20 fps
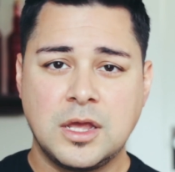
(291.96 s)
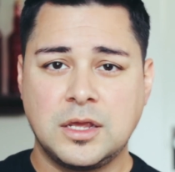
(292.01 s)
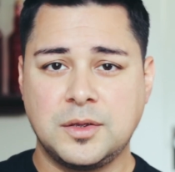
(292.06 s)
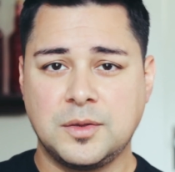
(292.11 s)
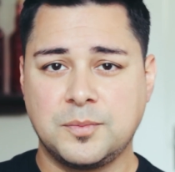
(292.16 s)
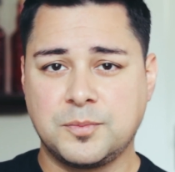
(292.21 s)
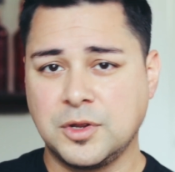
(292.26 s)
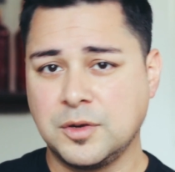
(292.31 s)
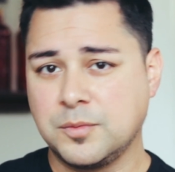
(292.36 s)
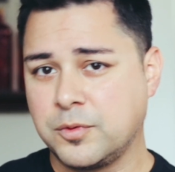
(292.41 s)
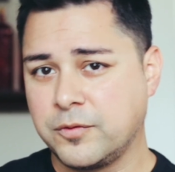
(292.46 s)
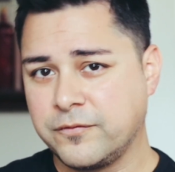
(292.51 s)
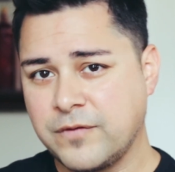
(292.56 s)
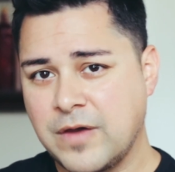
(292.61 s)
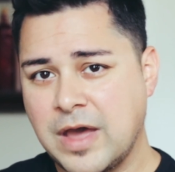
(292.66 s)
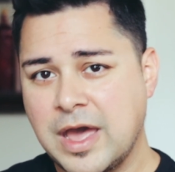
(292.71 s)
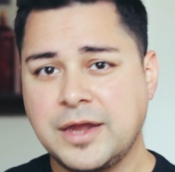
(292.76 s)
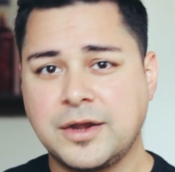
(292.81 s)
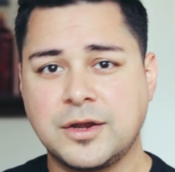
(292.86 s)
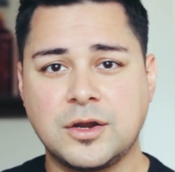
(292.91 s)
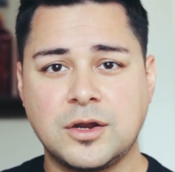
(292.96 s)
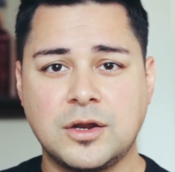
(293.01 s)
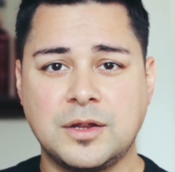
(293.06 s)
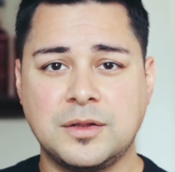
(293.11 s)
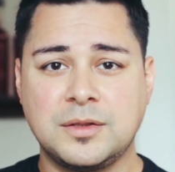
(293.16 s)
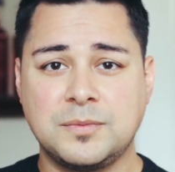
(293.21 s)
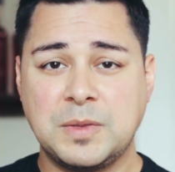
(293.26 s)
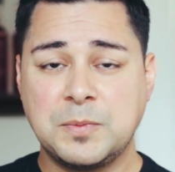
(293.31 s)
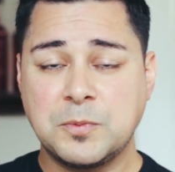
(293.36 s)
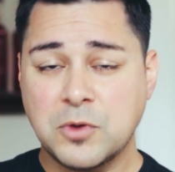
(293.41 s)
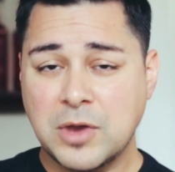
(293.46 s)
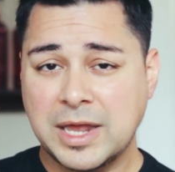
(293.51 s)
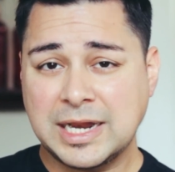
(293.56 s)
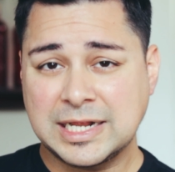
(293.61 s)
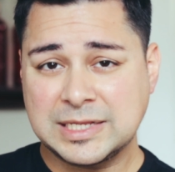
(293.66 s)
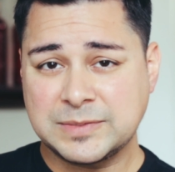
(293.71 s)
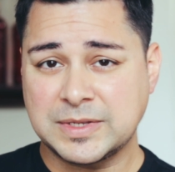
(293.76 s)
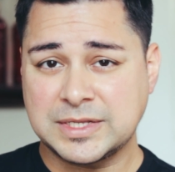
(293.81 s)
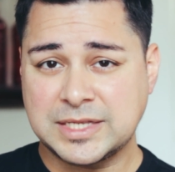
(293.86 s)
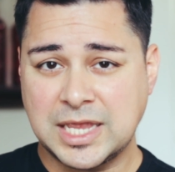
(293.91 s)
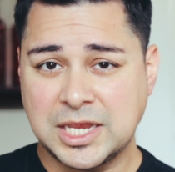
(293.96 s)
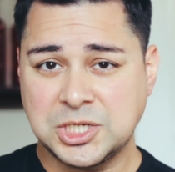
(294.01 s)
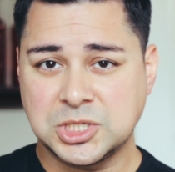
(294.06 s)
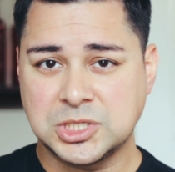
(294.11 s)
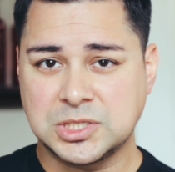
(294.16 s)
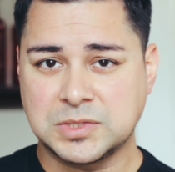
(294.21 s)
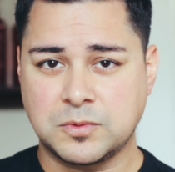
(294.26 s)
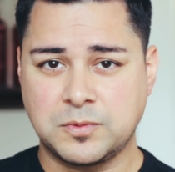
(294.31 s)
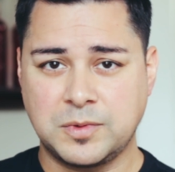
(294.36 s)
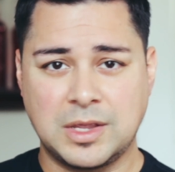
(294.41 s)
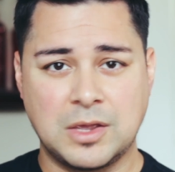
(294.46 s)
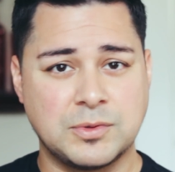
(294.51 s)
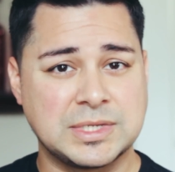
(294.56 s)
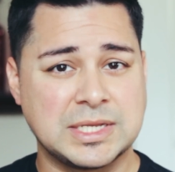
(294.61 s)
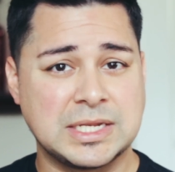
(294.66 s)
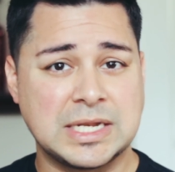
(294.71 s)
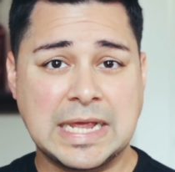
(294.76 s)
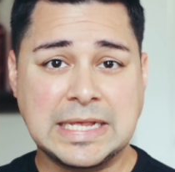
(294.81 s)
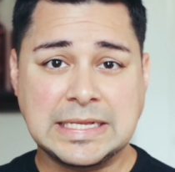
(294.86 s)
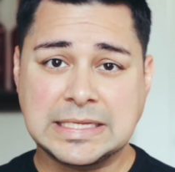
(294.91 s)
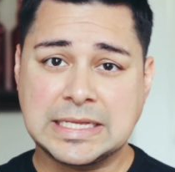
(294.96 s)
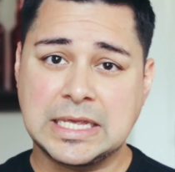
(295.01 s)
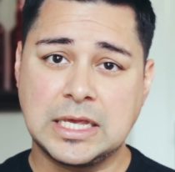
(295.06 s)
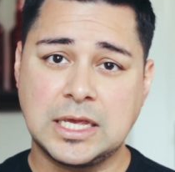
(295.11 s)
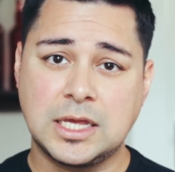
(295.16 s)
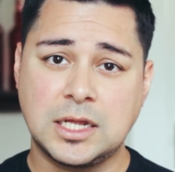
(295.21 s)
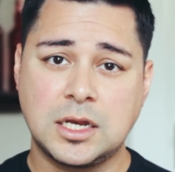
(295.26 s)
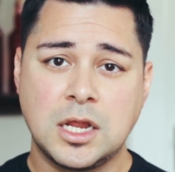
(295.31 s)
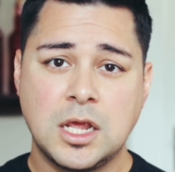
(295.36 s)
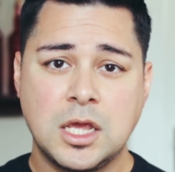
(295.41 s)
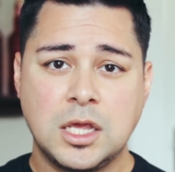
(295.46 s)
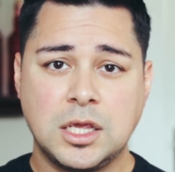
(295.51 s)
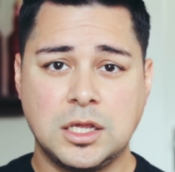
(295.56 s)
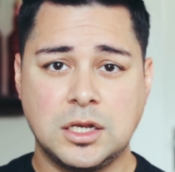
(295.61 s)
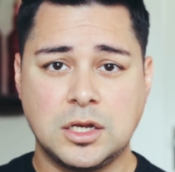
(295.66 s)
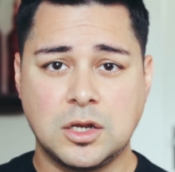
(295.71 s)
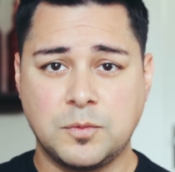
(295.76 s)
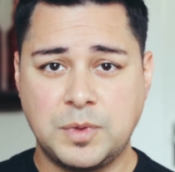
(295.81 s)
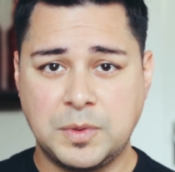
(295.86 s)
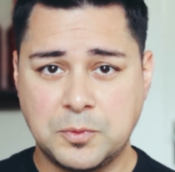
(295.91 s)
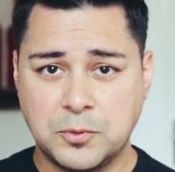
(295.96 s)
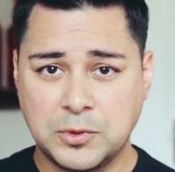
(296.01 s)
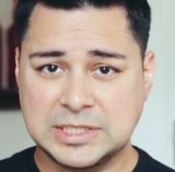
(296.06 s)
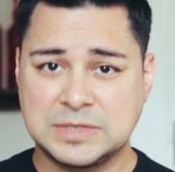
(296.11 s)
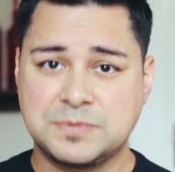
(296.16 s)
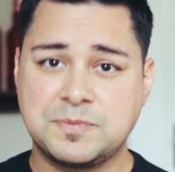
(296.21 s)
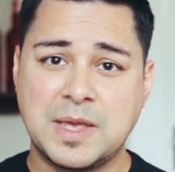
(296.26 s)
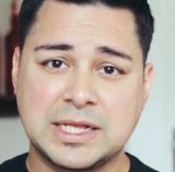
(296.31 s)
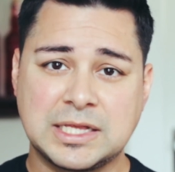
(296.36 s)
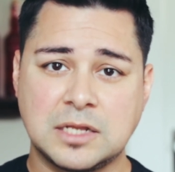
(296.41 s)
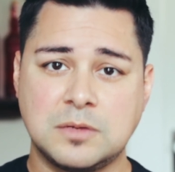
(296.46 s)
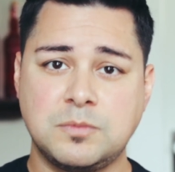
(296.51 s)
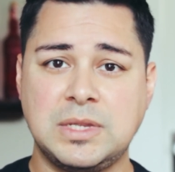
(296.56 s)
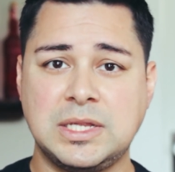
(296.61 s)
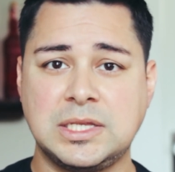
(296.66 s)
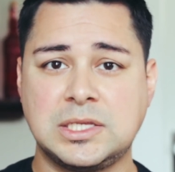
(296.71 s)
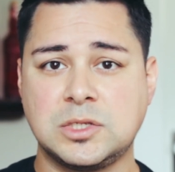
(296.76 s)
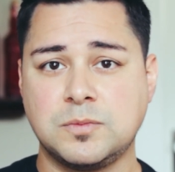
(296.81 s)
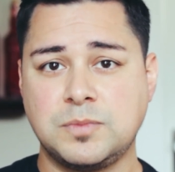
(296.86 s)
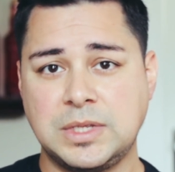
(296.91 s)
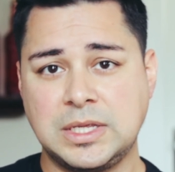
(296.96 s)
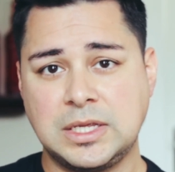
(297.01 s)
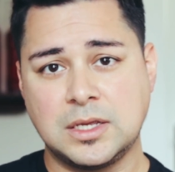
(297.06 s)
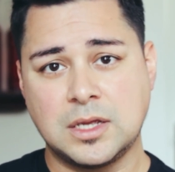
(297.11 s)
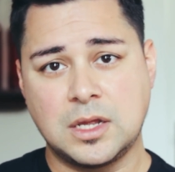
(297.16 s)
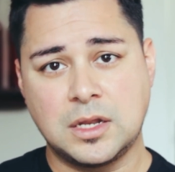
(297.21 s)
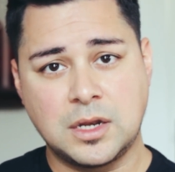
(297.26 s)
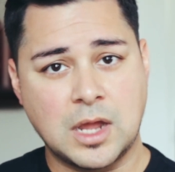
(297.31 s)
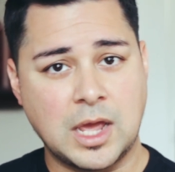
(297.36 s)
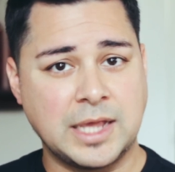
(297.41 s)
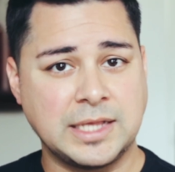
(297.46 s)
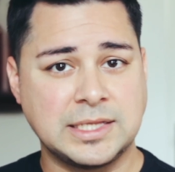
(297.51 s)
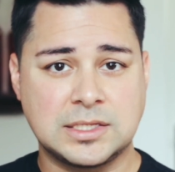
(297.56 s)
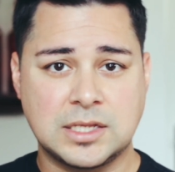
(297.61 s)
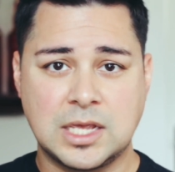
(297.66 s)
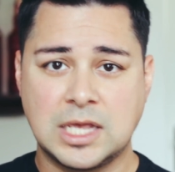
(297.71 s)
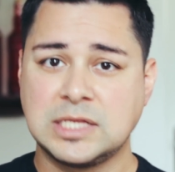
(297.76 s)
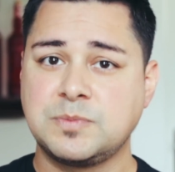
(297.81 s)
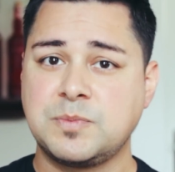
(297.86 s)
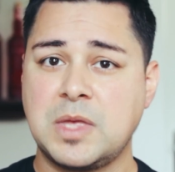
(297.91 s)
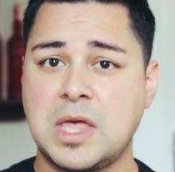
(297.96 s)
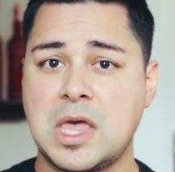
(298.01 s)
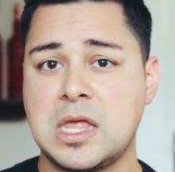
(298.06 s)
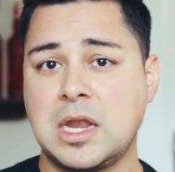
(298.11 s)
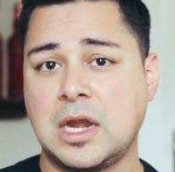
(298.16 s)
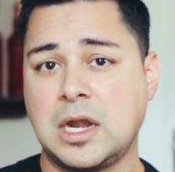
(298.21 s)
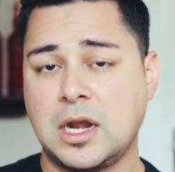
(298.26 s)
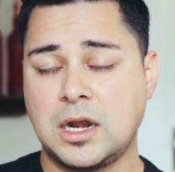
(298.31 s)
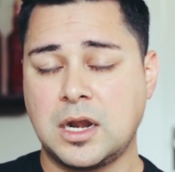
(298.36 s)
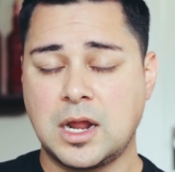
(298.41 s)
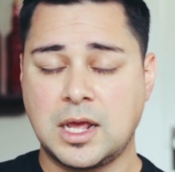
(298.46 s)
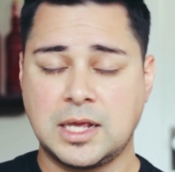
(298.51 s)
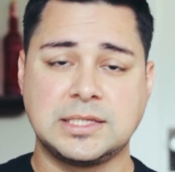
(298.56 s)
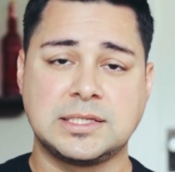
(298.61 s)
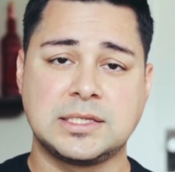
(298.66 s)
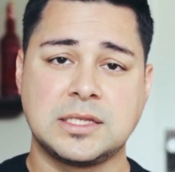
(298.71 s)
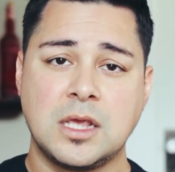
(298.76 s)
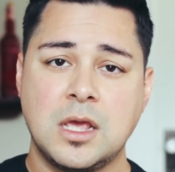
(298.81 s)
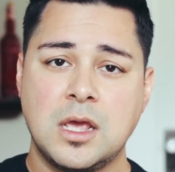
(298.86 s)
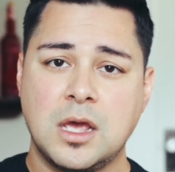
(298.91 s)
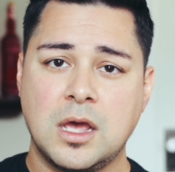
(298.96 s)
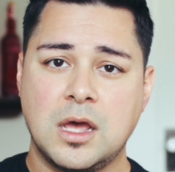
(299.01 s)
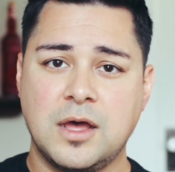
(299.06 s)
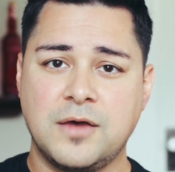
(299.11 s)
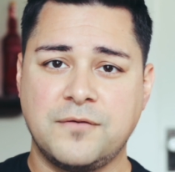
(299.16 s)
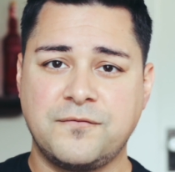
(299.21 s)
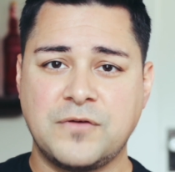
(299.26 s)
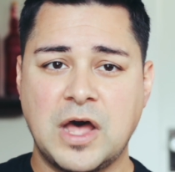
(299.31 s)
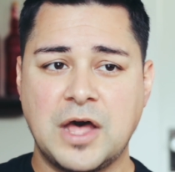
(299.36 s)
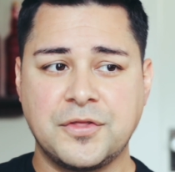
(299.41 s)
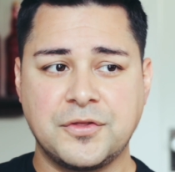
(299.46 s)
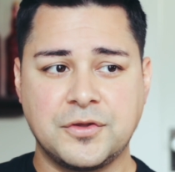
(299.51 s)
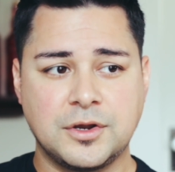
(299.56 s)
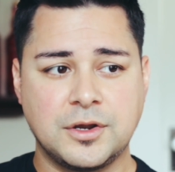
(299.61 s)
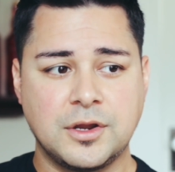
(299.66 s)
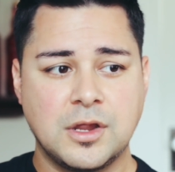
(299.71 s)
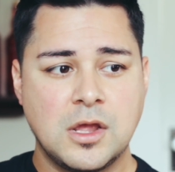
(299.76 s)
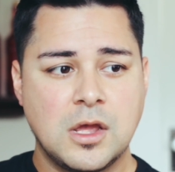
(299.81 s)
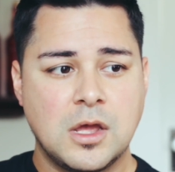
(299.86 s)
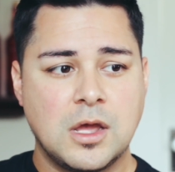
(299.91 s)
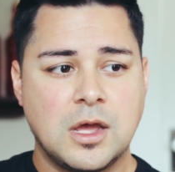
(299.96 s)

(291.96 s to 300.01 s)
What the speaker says: a good provider. And people had expectations for me. I was a nice kid. People expected me to be a nice husband and a nice father.